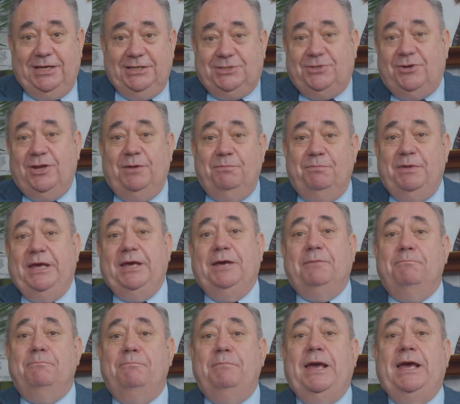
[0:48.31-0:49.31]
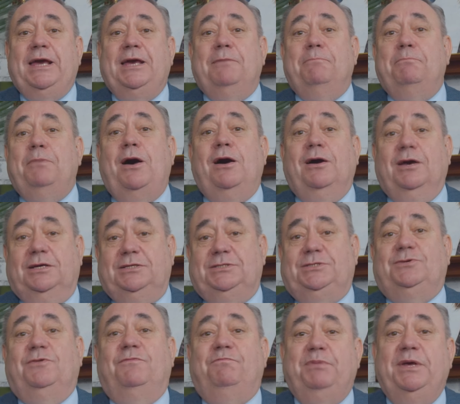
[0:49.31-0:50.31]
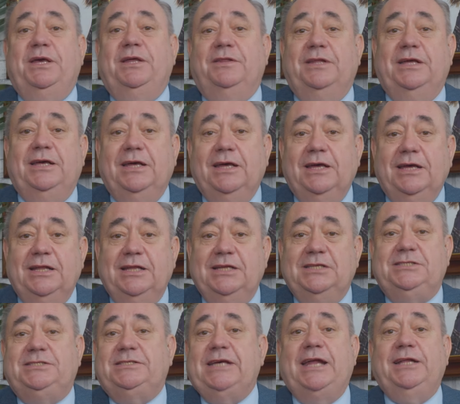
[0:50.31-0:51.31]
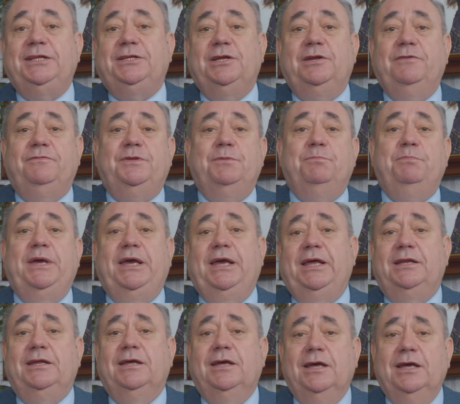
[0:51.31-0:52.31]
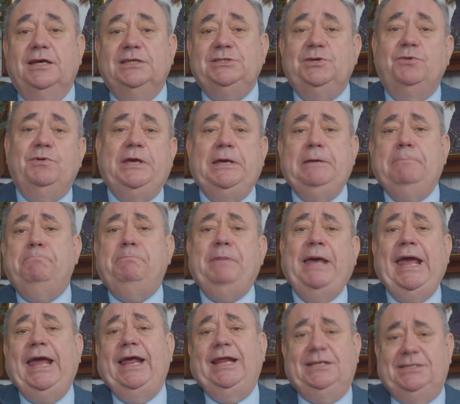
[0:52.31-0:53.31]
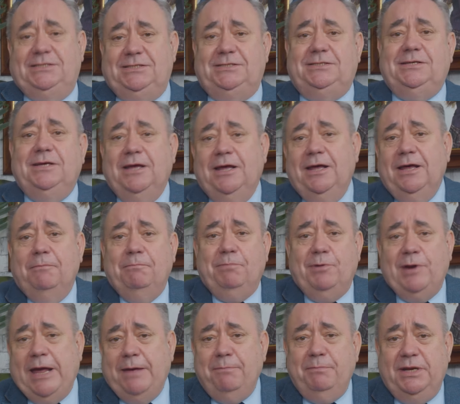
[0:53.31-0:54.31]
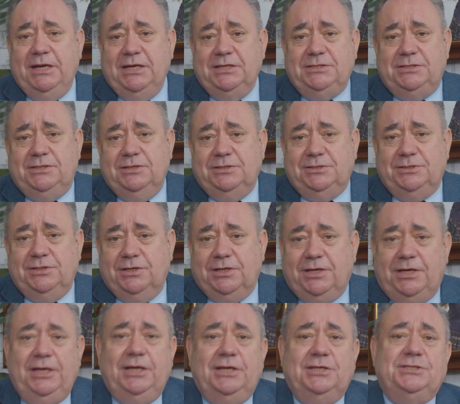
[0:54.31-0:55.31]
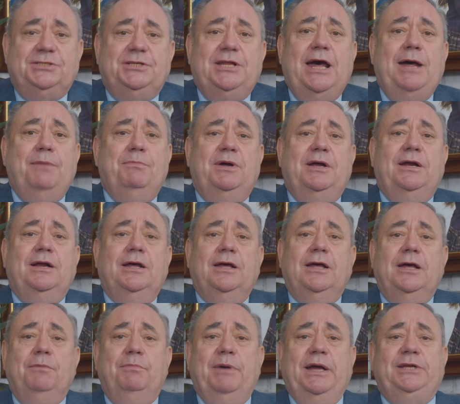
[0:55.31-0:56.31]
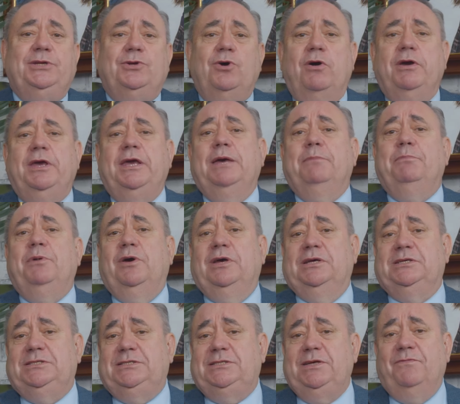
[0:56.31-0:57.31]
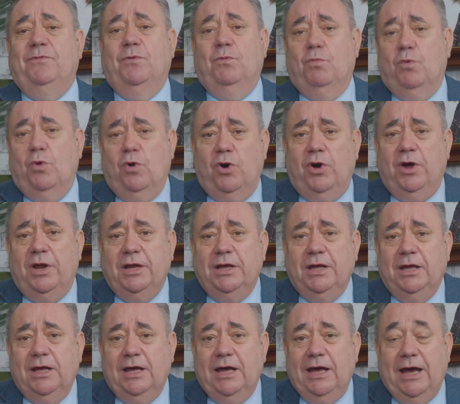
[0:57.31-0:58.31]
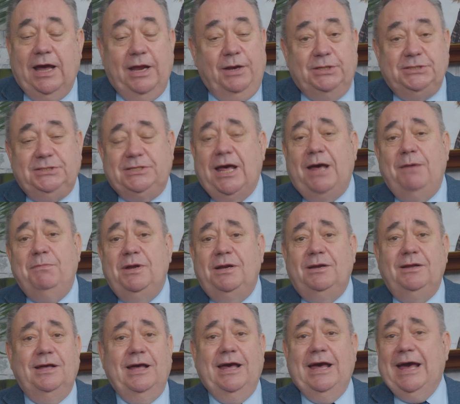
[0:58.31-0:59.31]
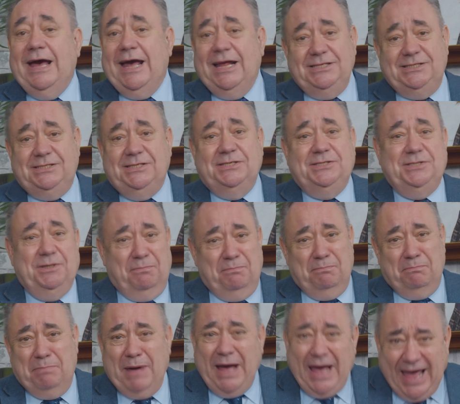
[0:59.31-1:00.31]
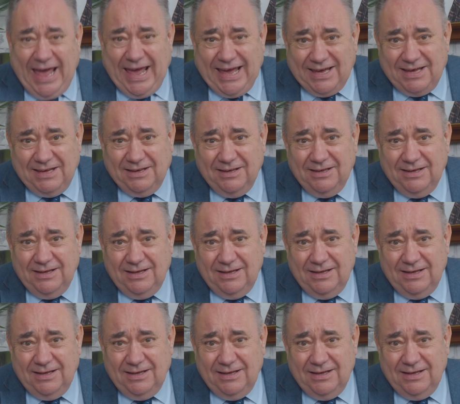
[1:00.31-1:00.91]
He's going to make mega bucks of being the, the centre of debate. So he baits Prime Minister Sir Keir Starmer by talking about a civil war, and Starmer answers them back.